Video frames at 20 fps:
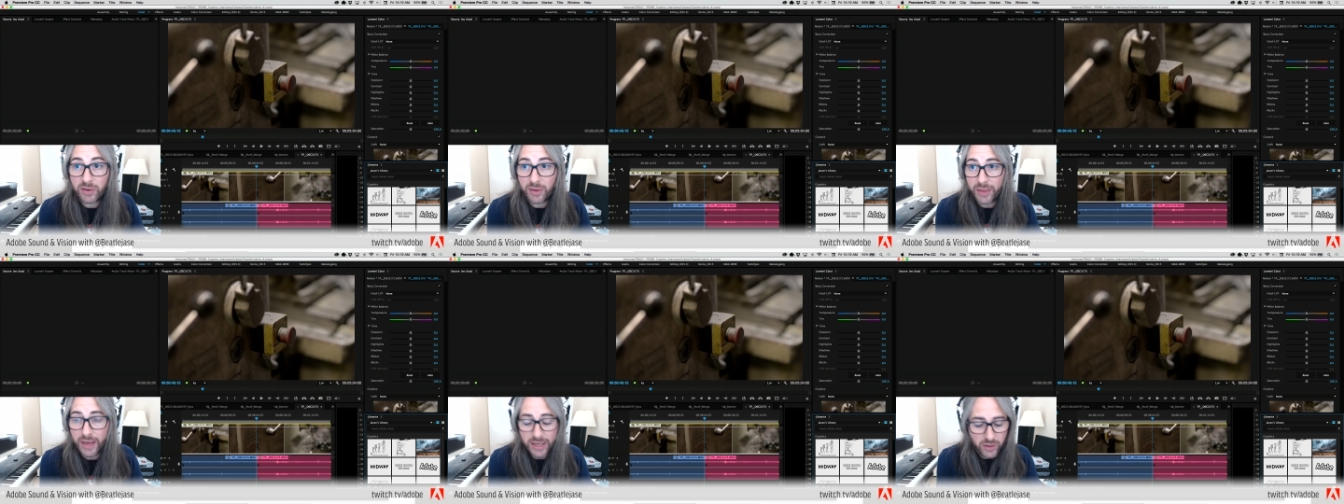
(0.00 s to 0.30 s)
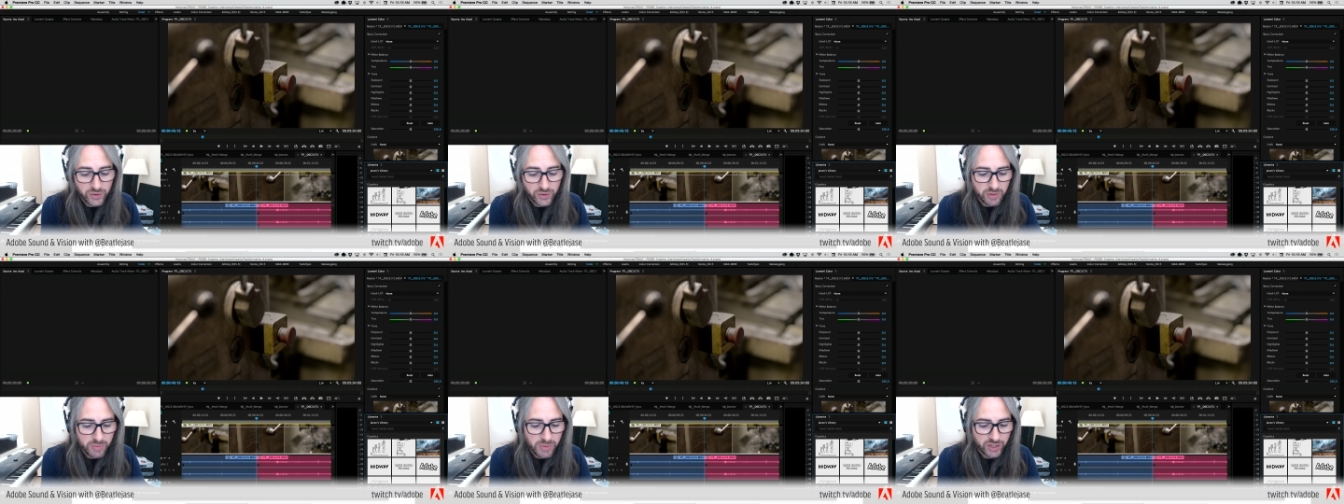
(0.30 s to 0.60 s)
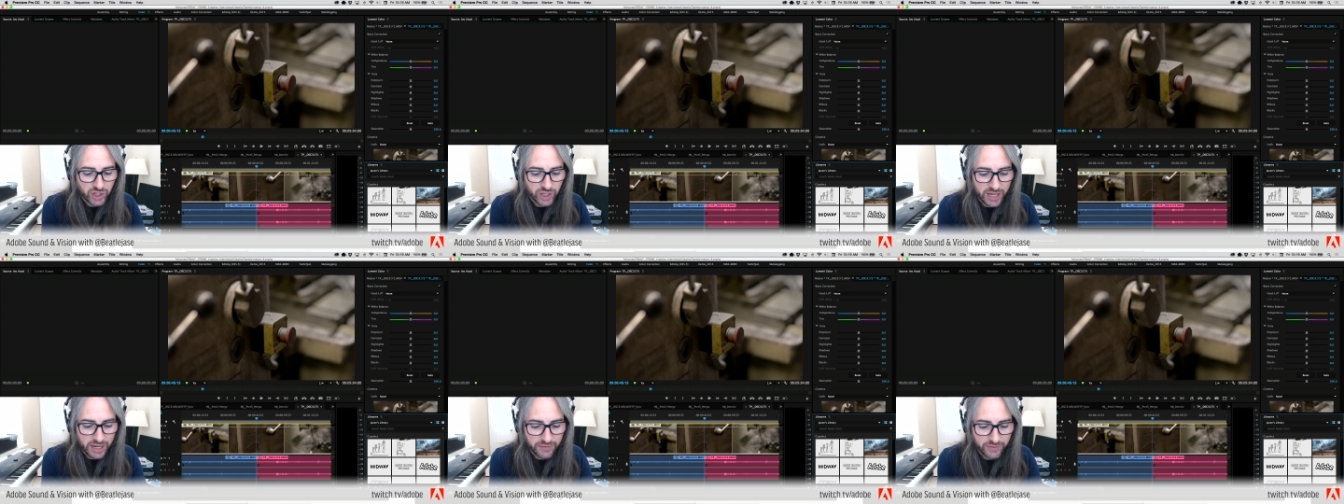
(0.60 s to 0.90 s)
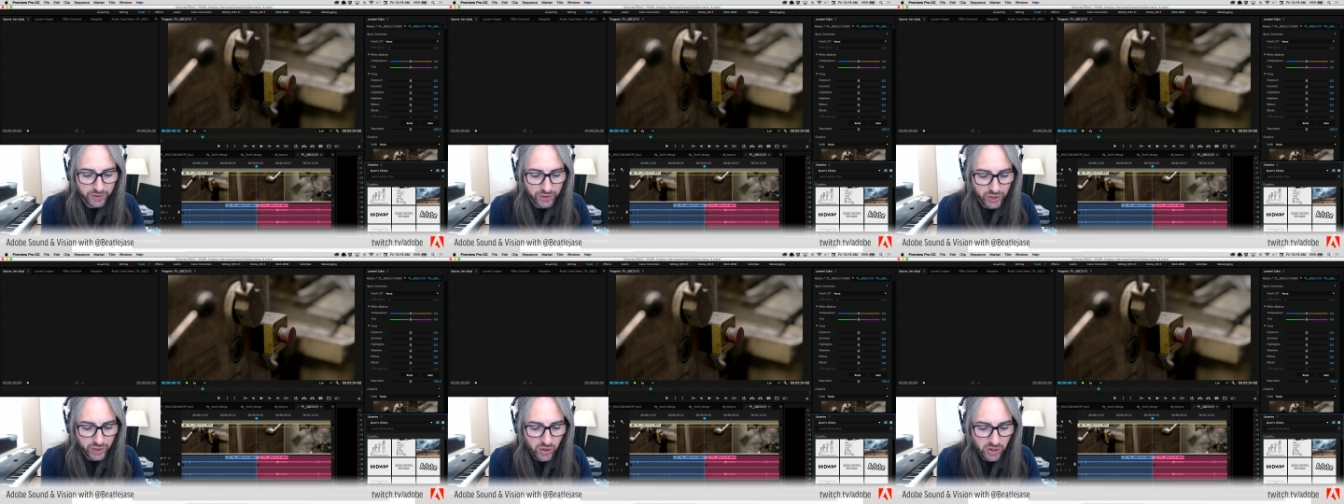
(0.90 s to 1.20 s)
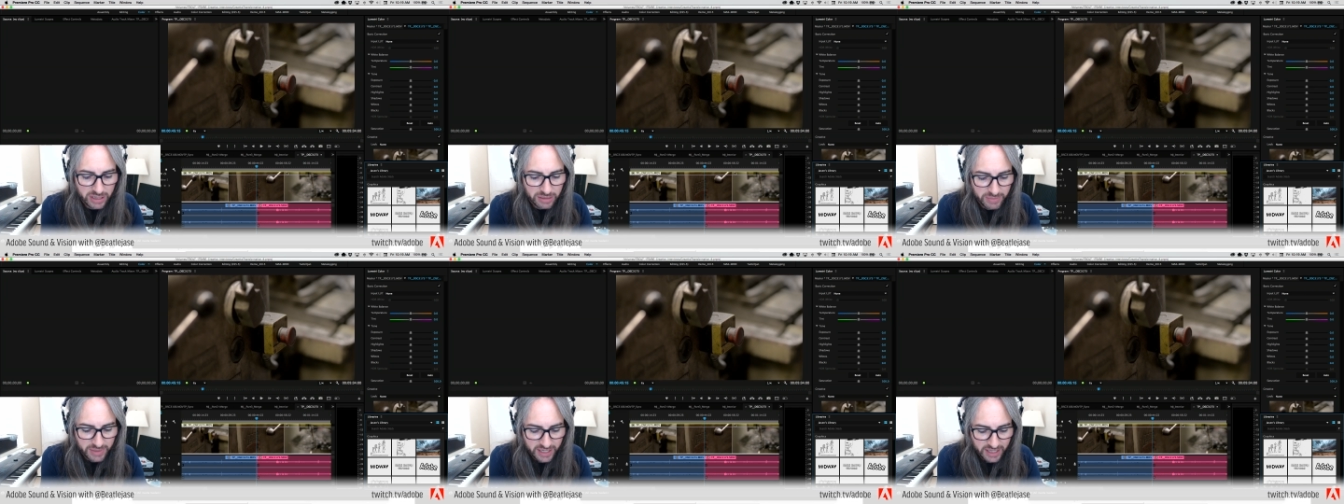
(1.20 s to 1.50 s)
and thank you so much again for
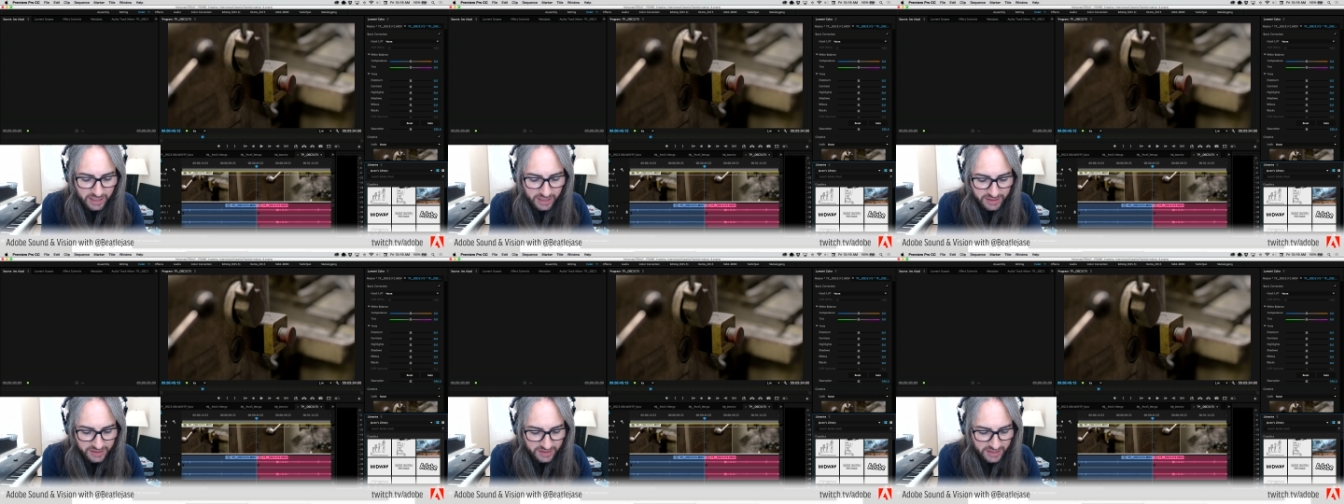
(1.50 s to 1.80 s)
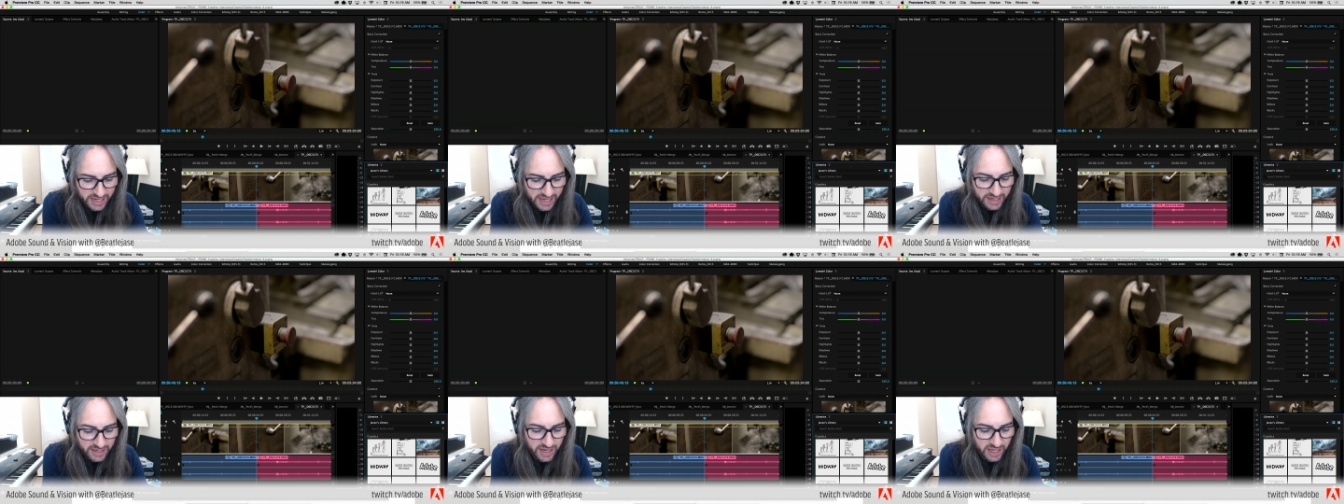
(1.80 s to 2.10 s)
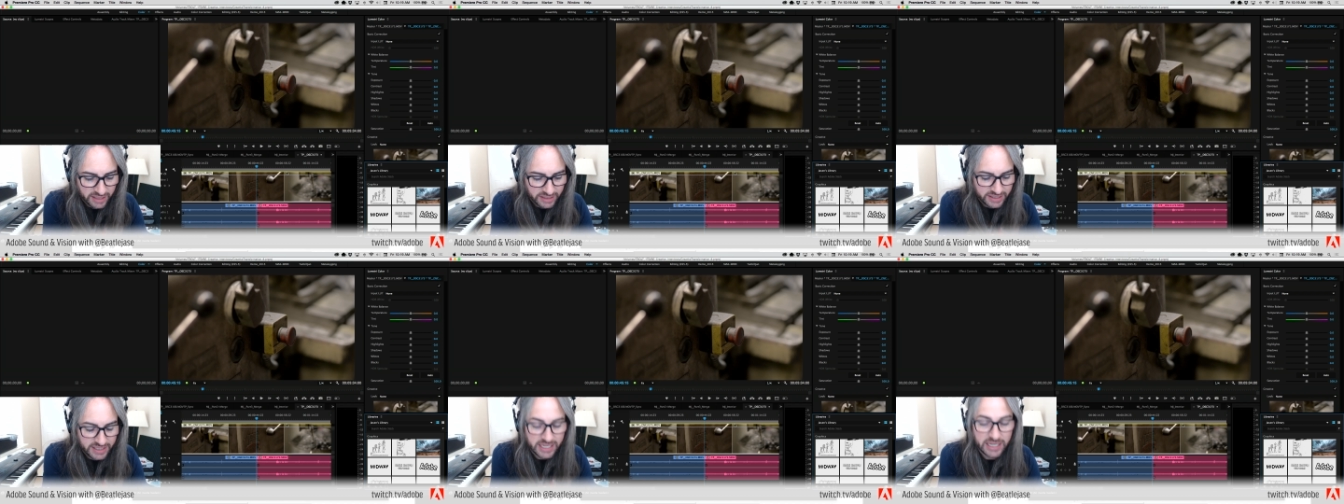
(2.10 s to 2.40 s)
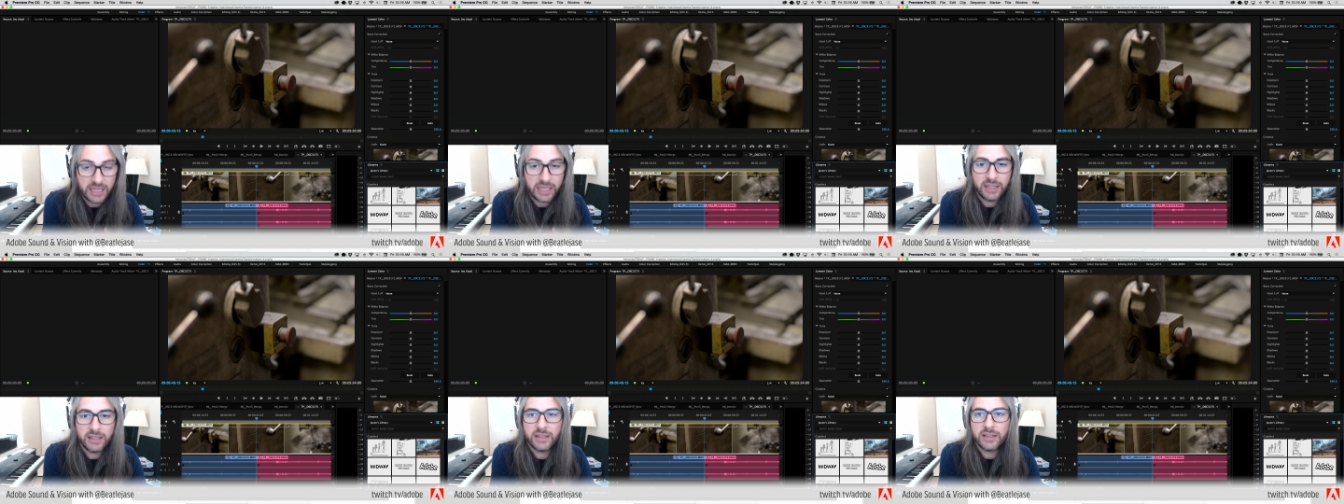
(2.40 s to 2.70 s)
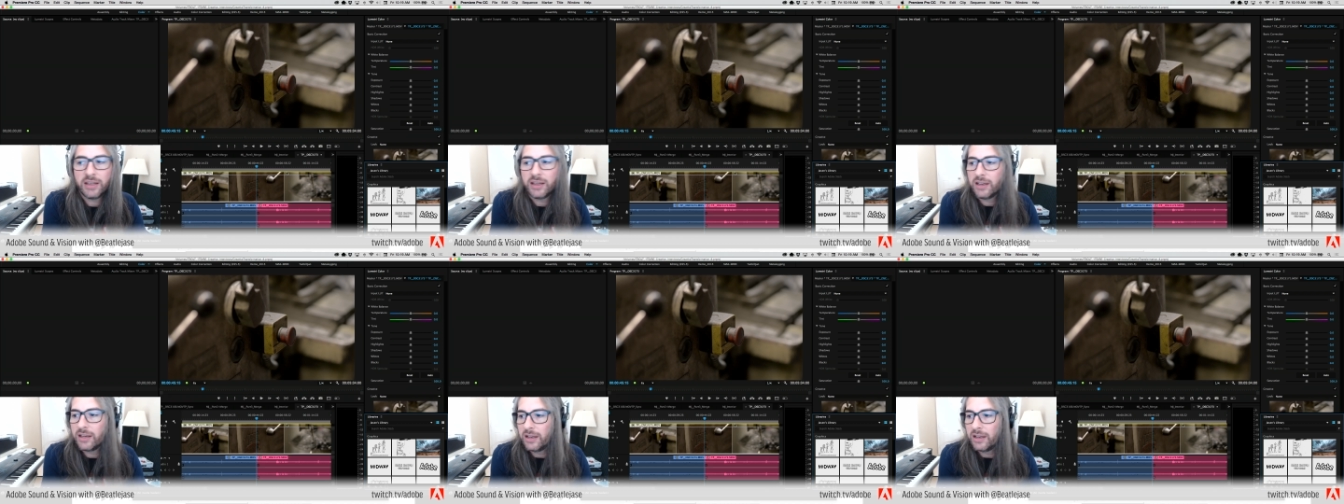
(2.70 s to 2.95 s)
joining me. It is 10:19.